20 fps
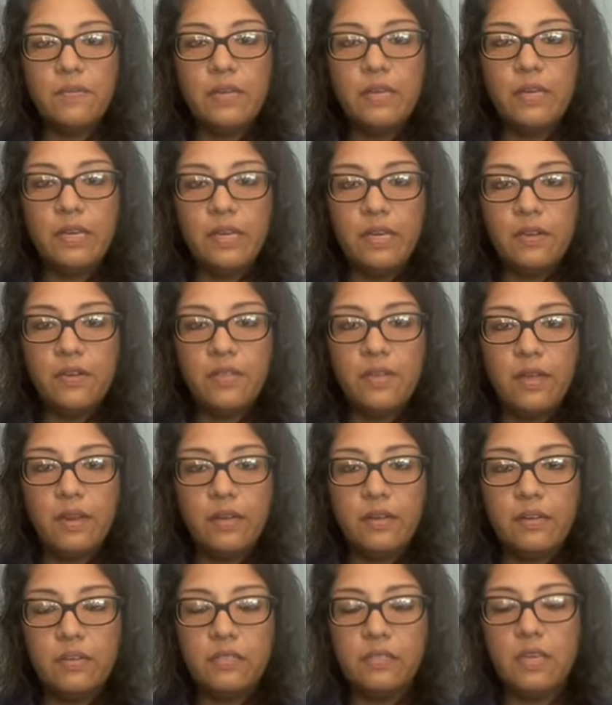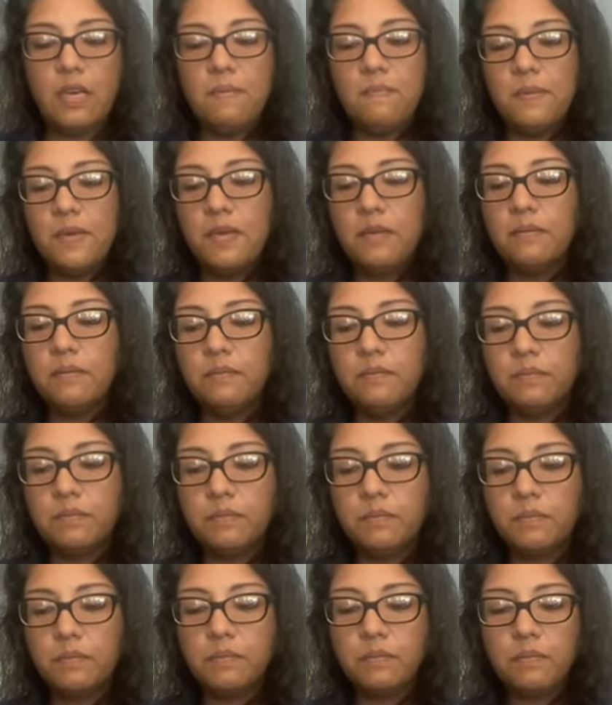You can hear that air escaping.
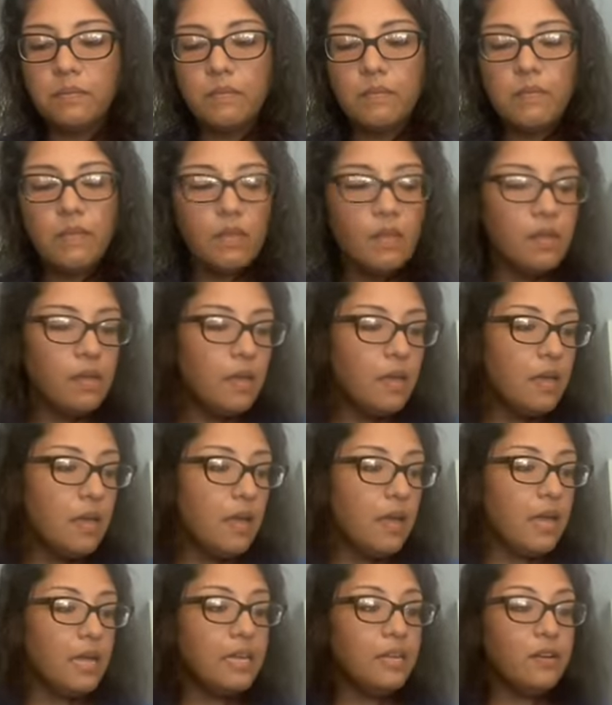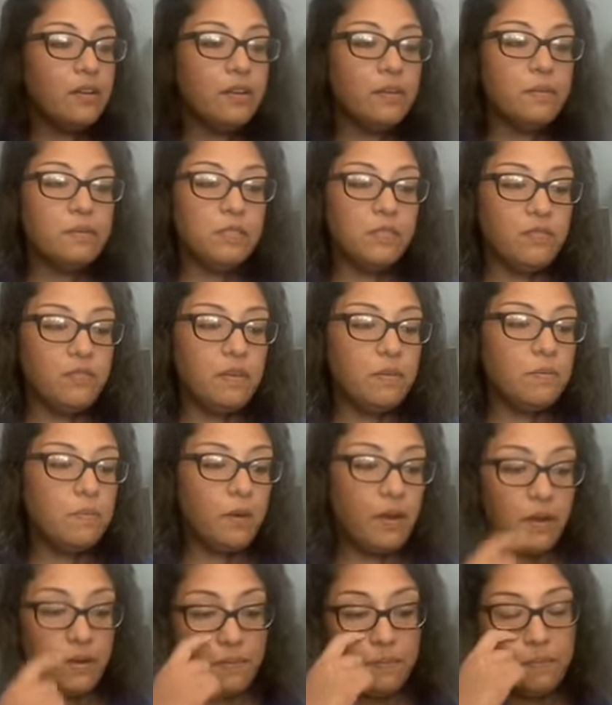And here comes the fun
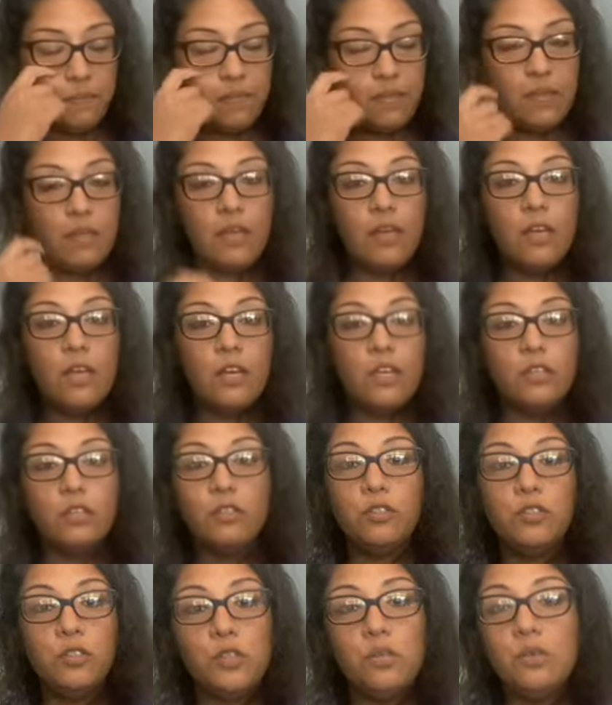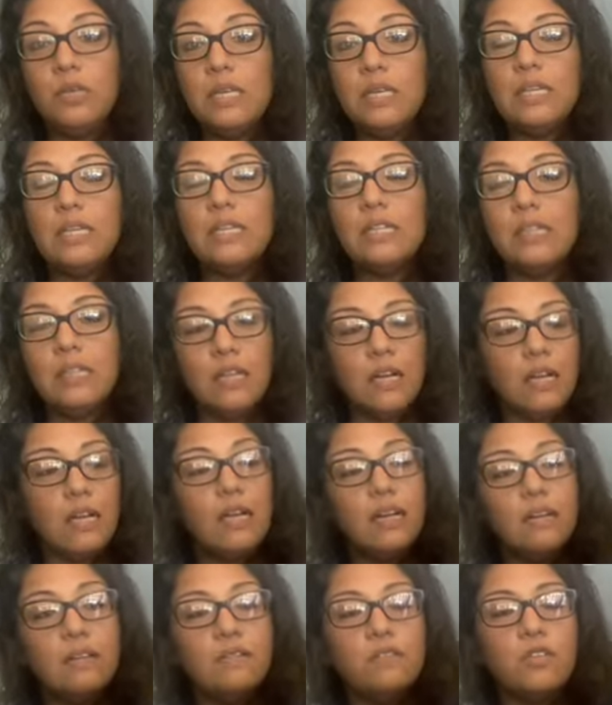part. You do need
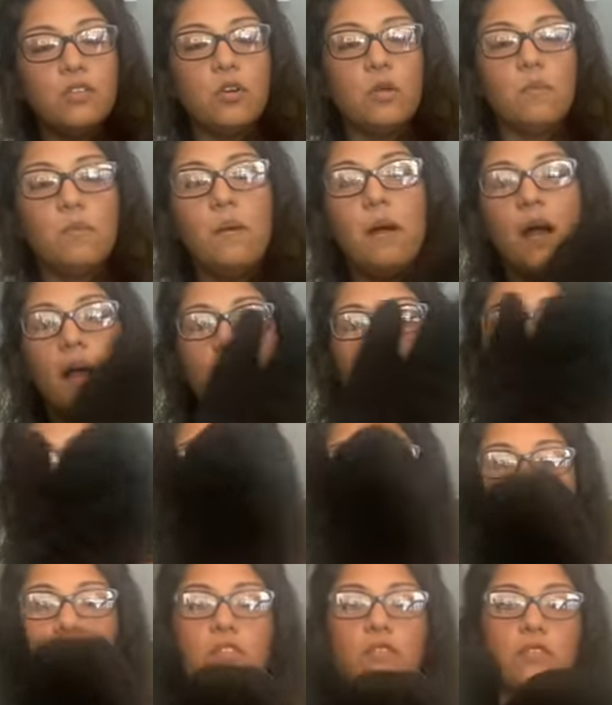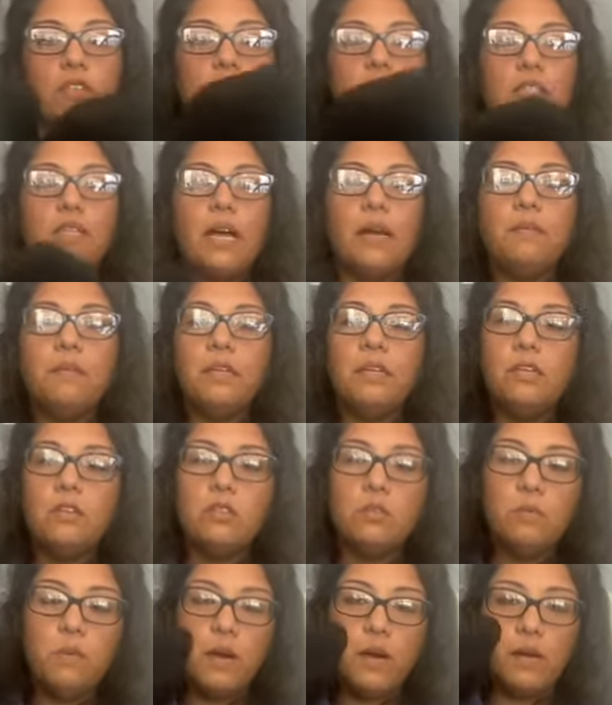gloves or pot holders for this. I'm gonna
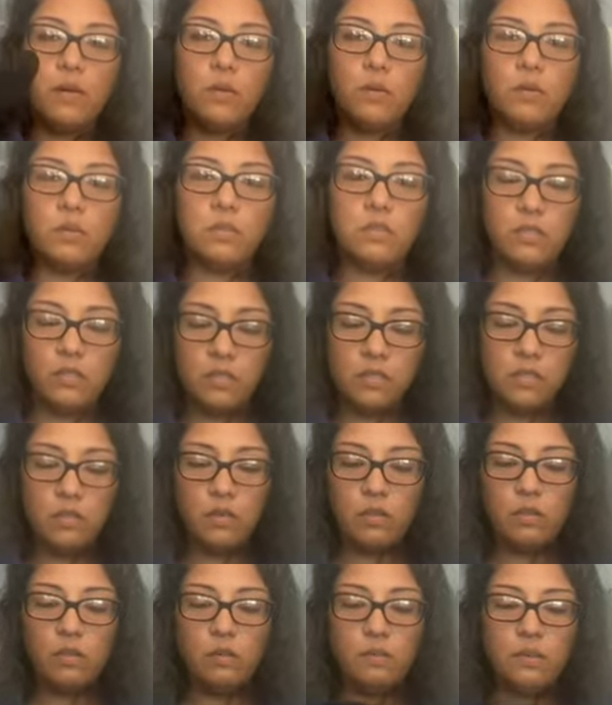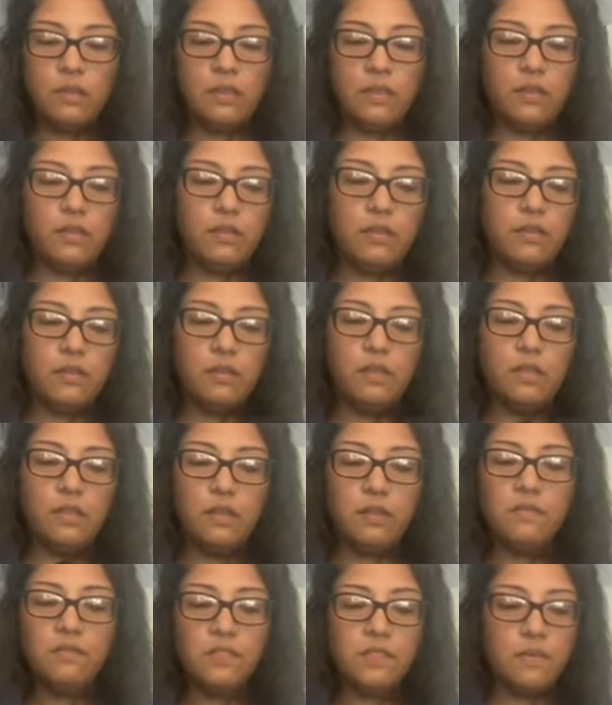use pot holders. They're a little bit thicker than
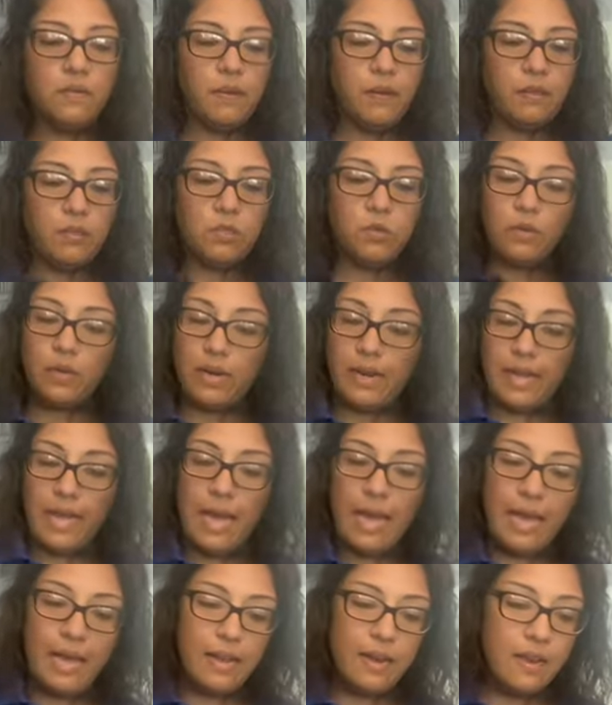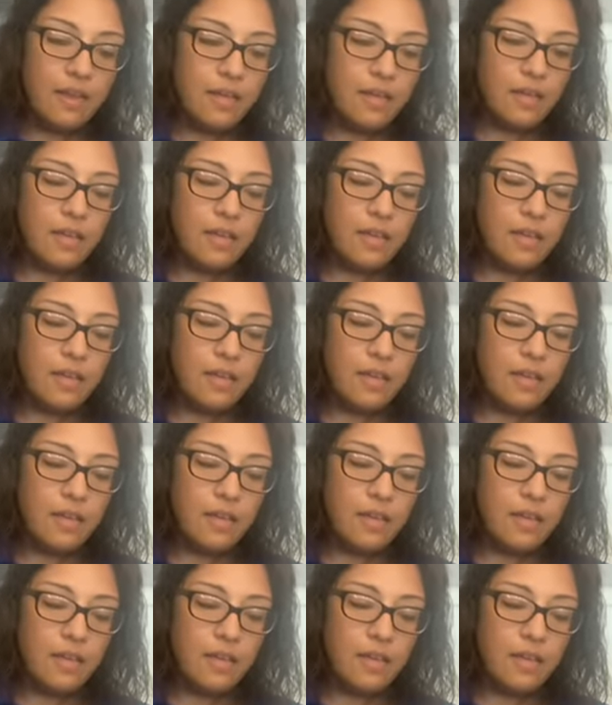gloves, and it's what I had.